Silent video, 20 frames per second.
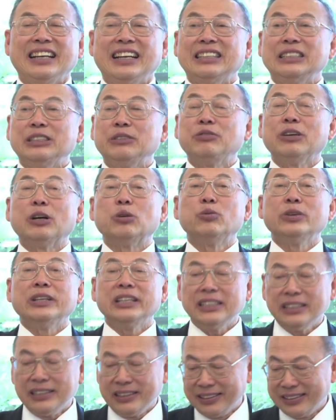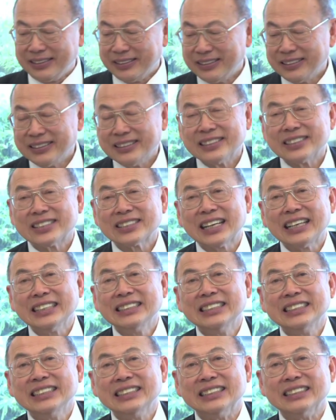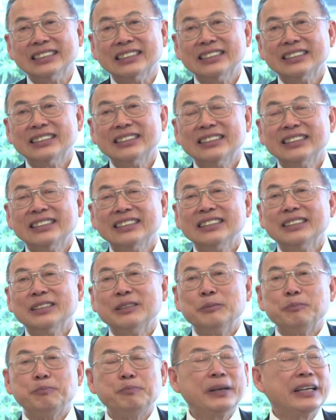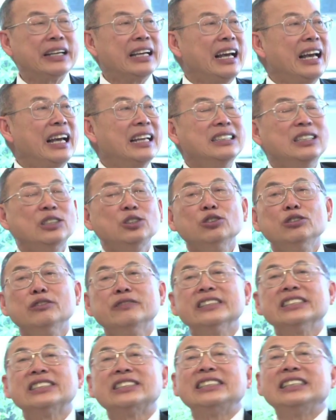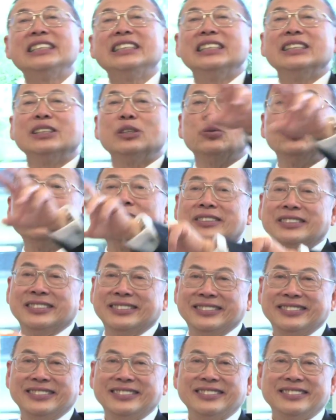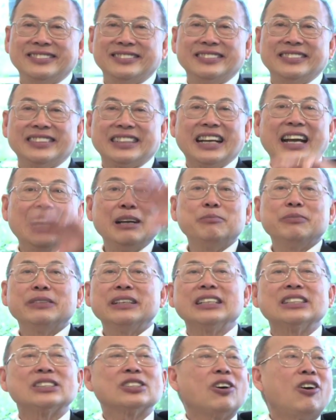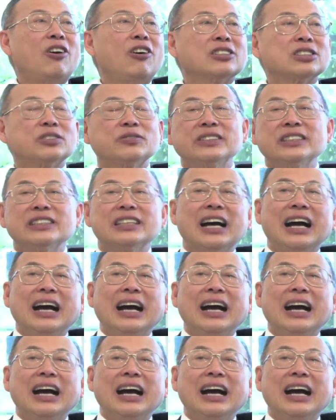And if you're willing, sign here. Pick any university in the world, Cambridge, Oxford,